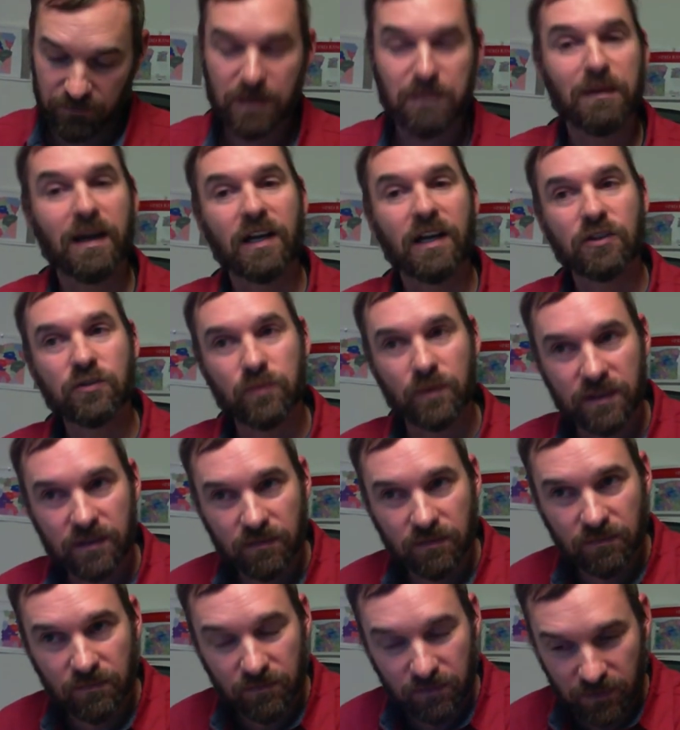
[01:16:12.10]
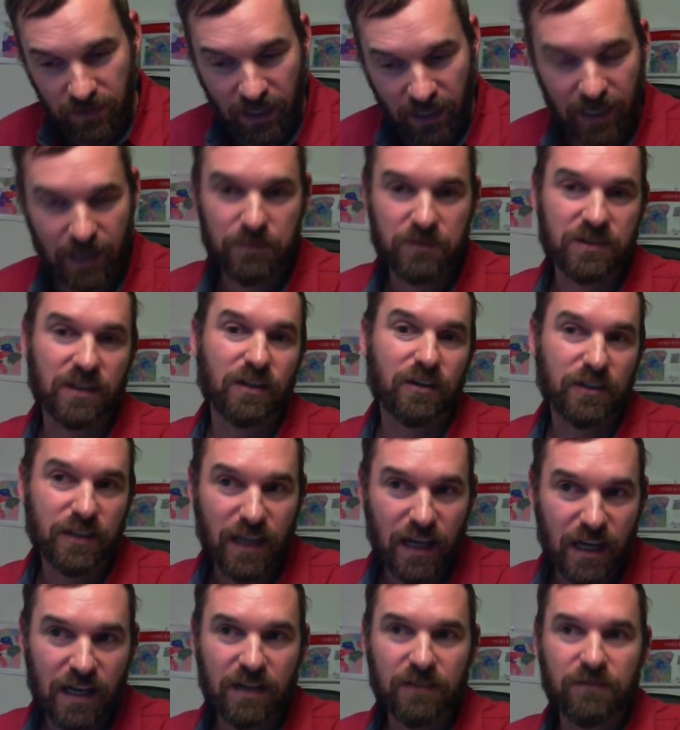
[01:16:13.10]
females with cubs that are
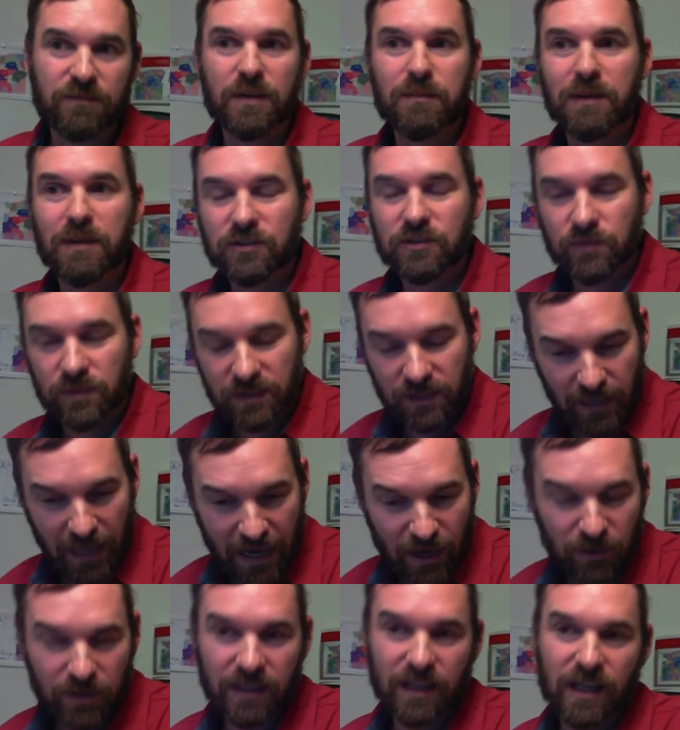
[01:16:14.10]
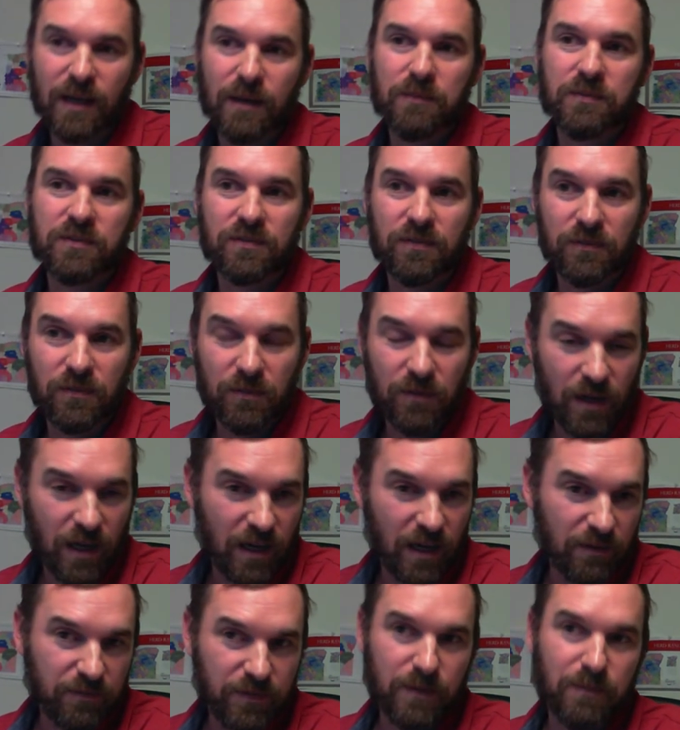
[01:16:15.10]
young, females without cubs,
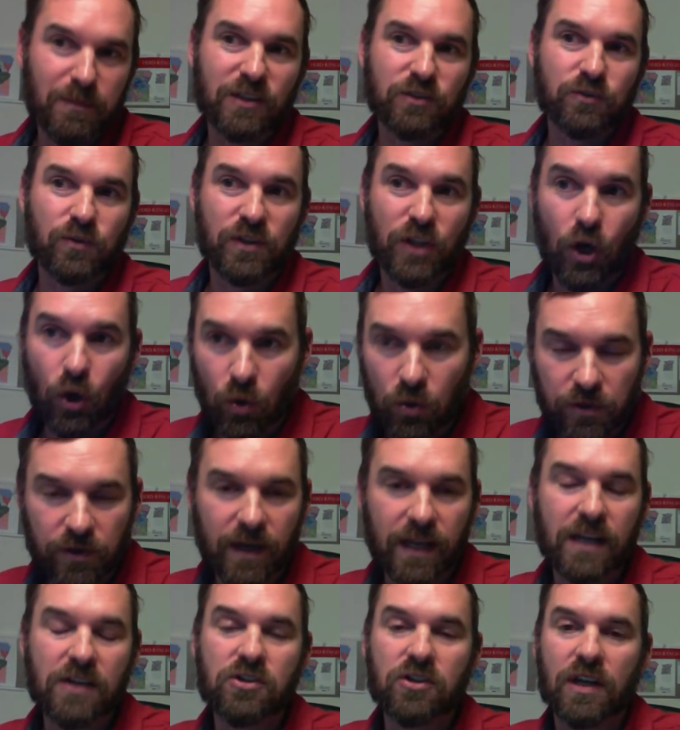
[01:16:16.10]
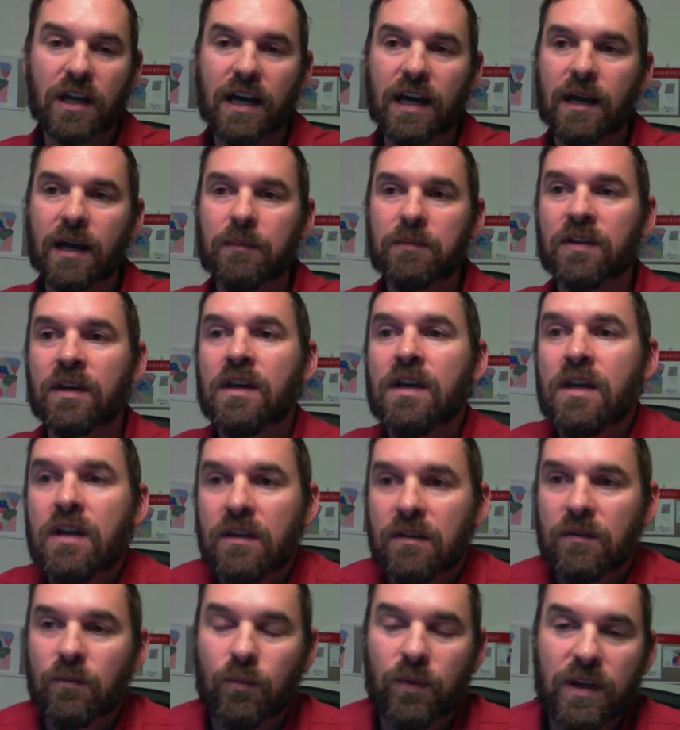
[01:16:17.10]
uh, females with older age cubs.
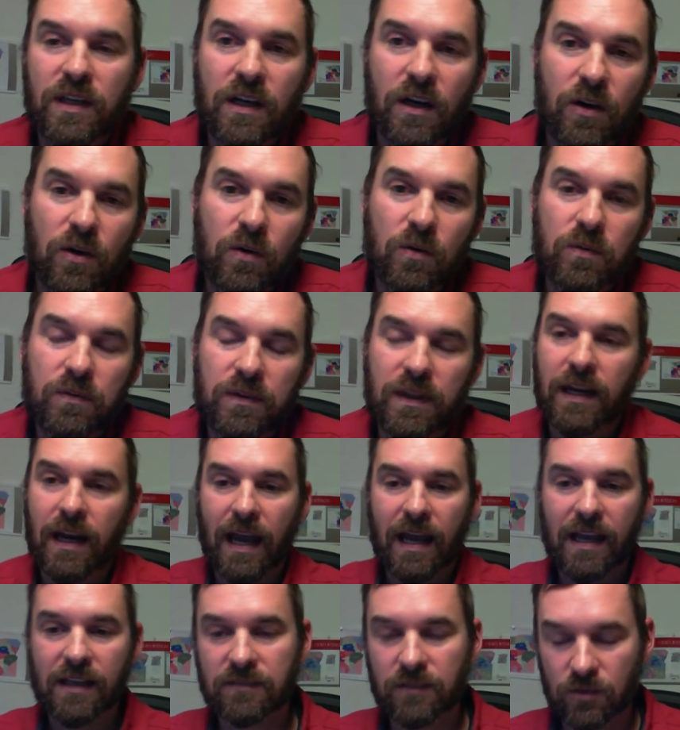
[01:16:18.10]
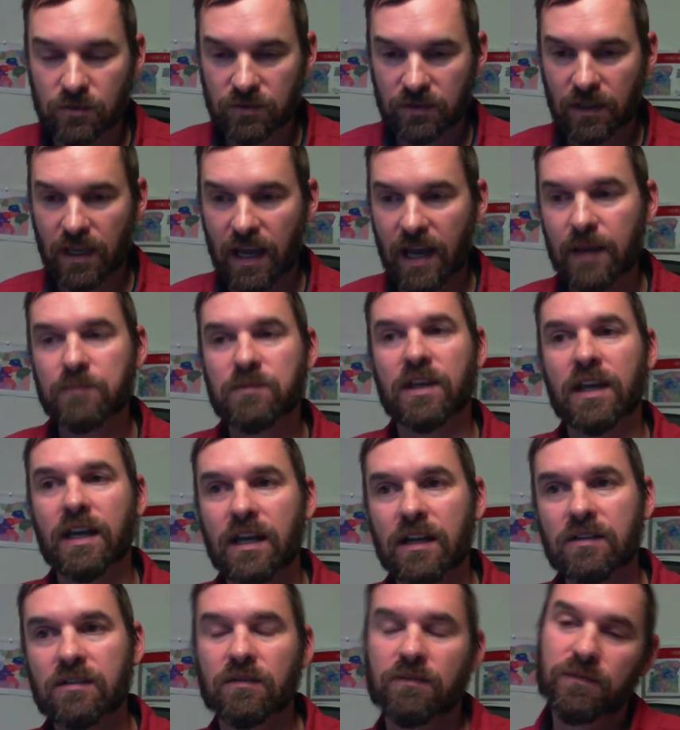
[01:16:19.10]
We know that as those cubs
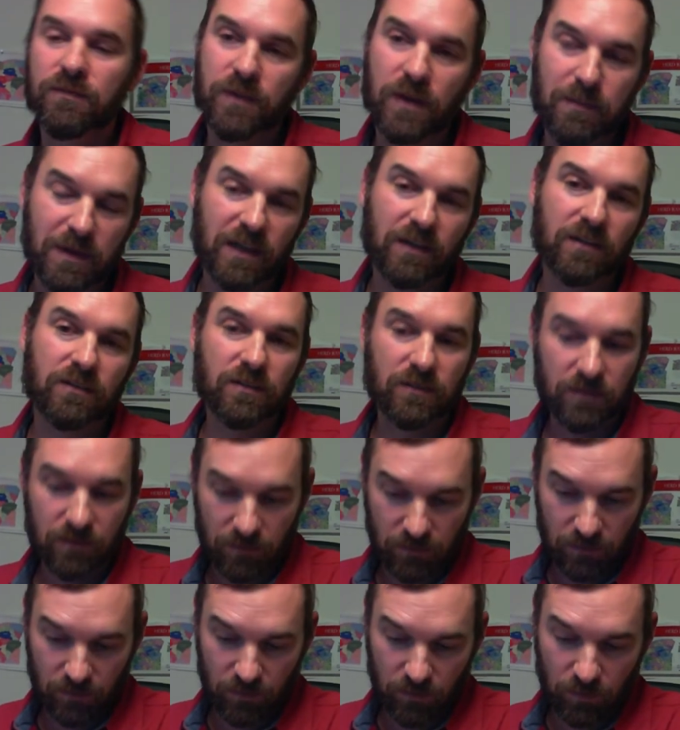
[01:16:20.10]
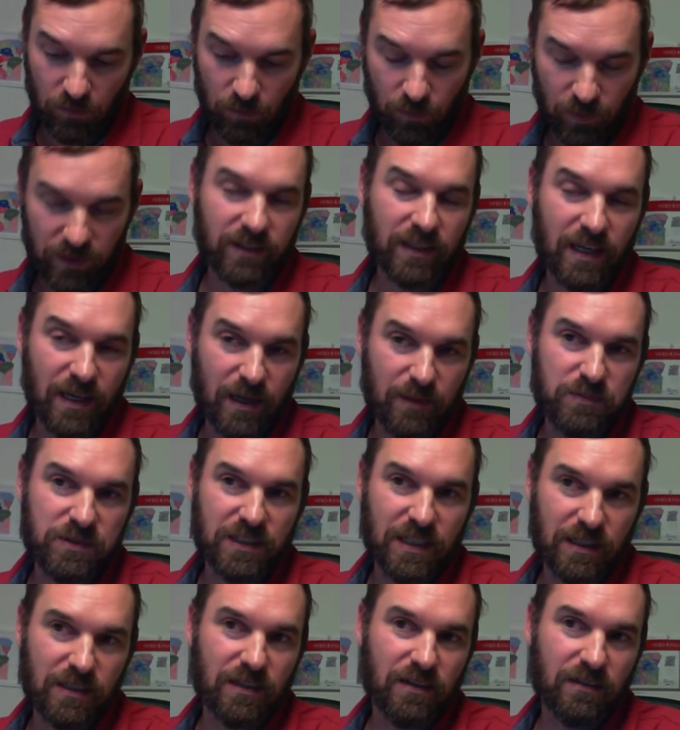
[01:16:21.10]
age, females with
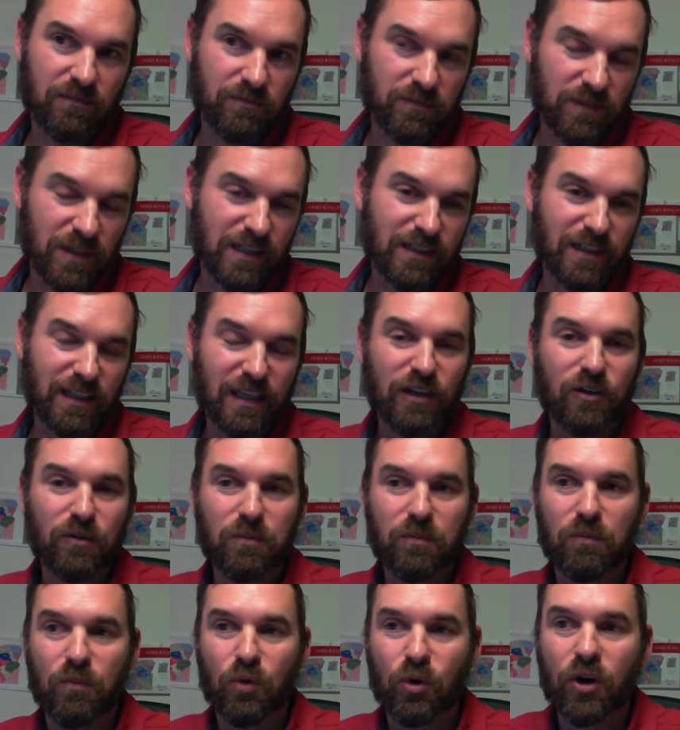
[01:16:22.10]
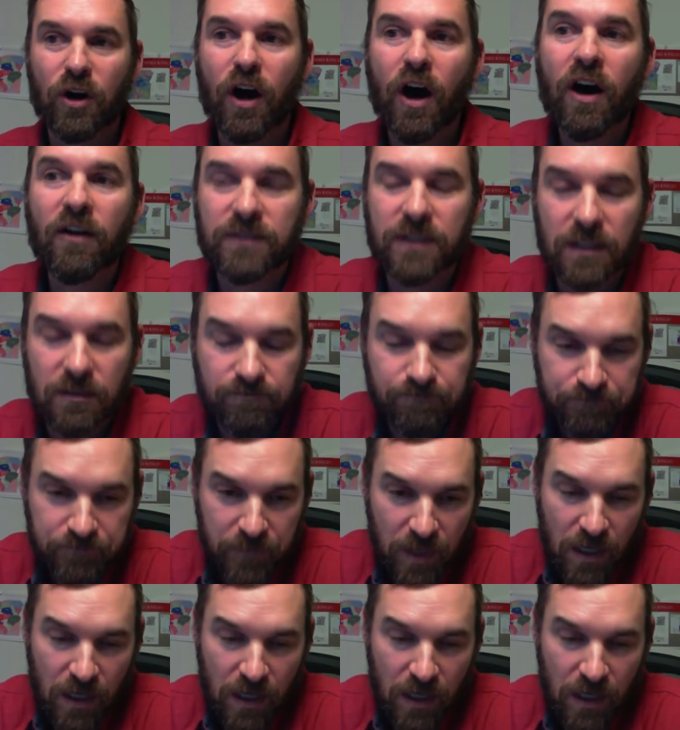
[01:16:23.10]
cubs tend to tend to kill more often.